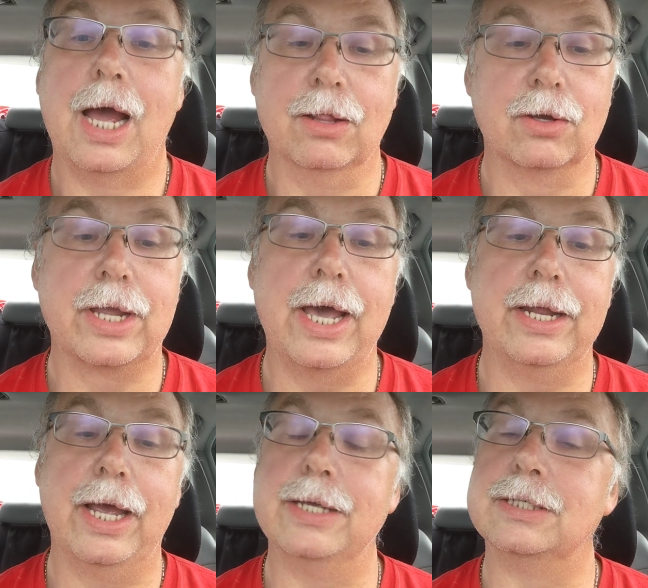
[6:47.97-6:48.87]
I look at it
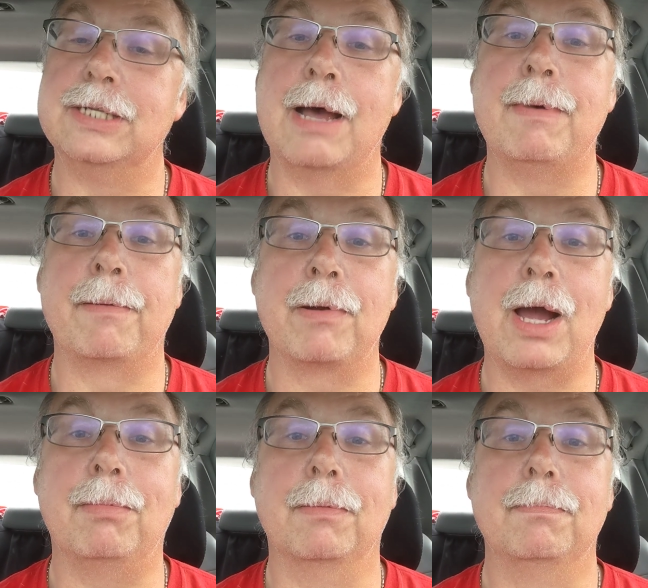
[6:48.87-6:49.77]
as it's not my
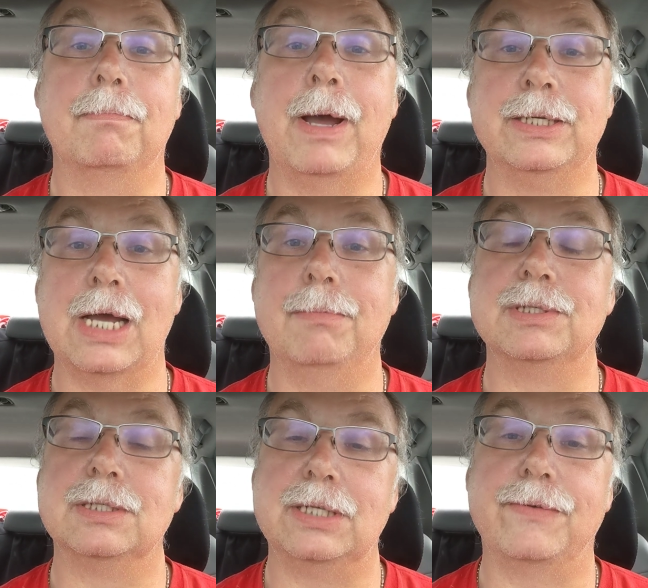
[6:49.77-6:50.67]
problem. My job
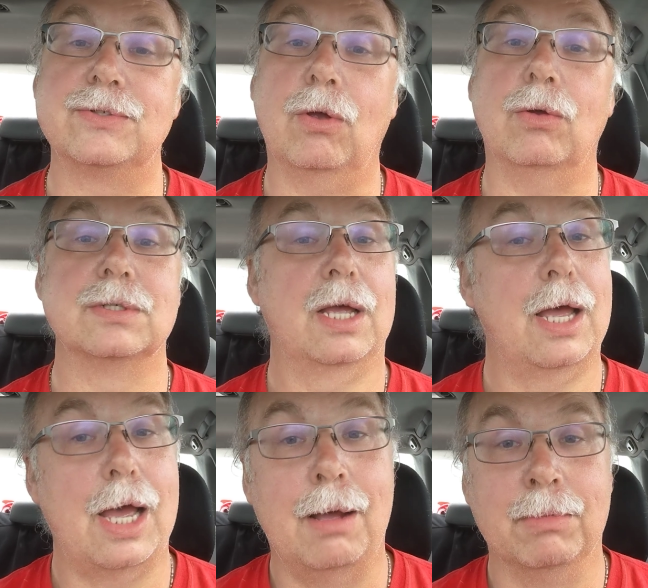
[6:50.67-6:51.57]
is to save souls.
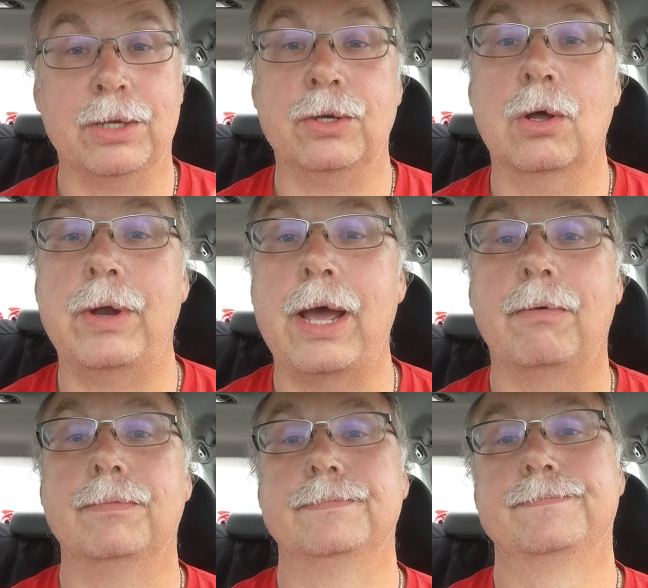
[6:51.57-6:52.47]
I'm letting you know
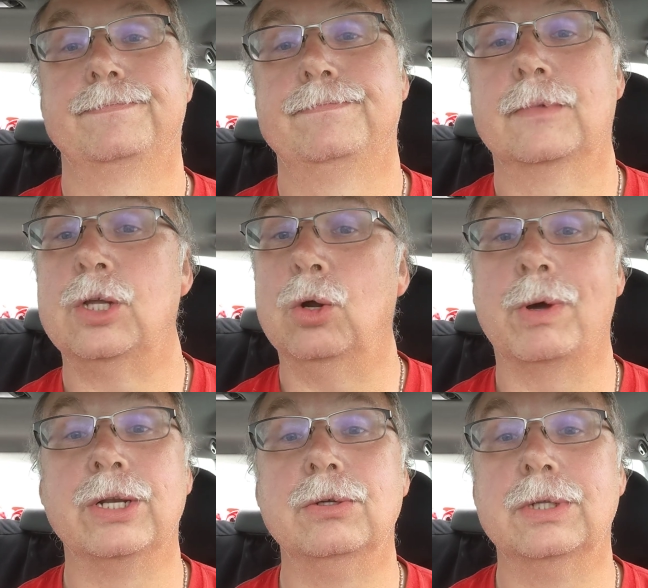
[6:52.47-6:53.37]
now. You don't
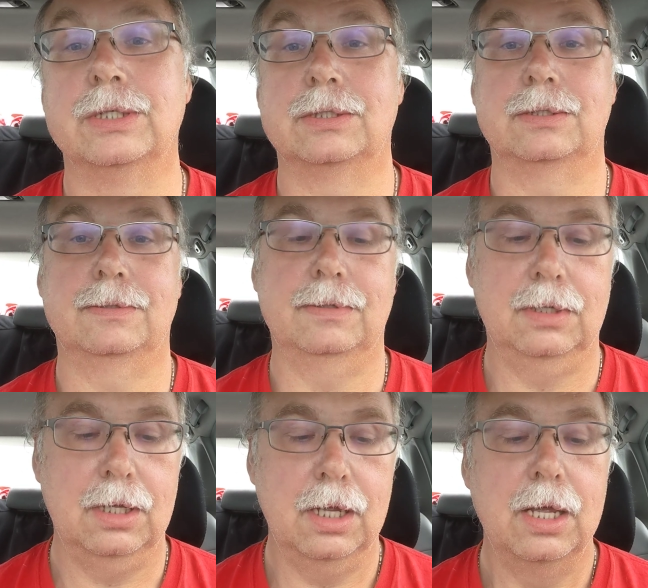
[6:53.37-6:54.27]
want to do this.
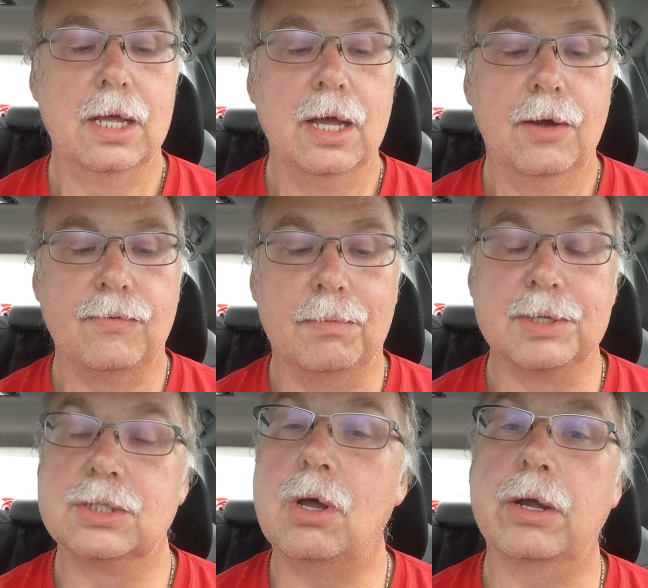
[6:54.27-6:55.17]
From the
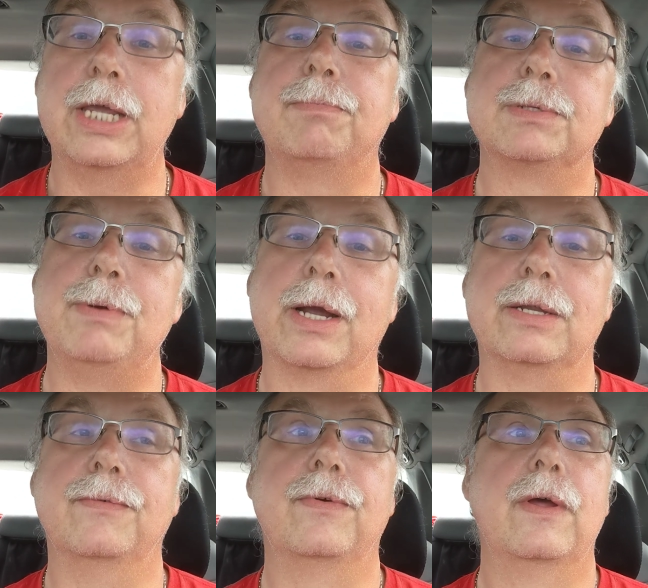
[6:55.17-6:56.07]
stalkee
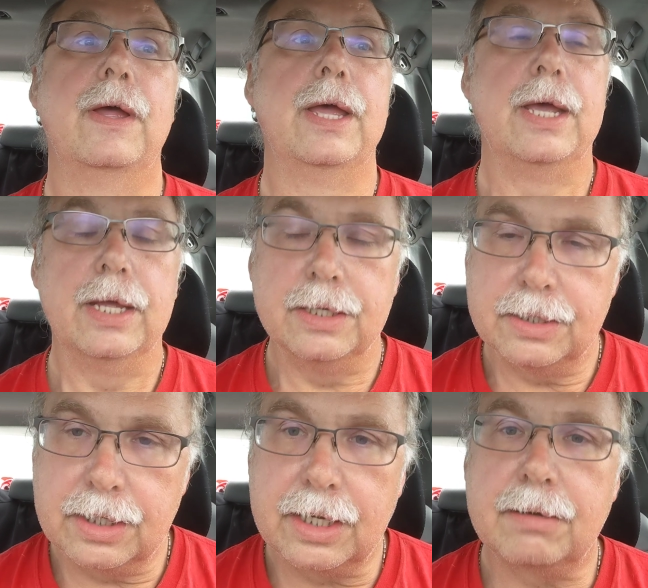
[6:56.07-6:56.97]
perspective,
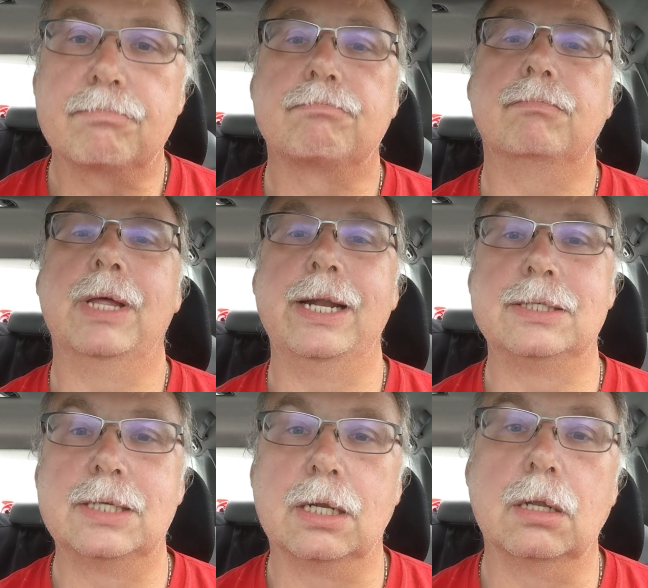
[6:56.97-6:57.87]
let it
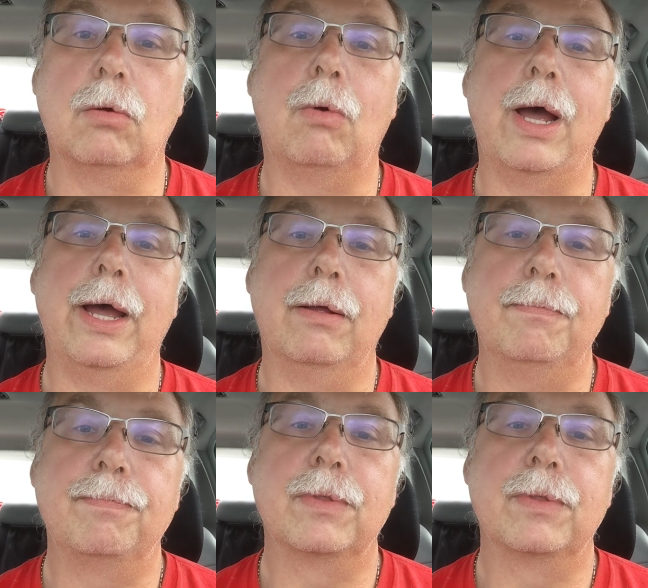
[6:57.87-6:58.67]
sit a little while.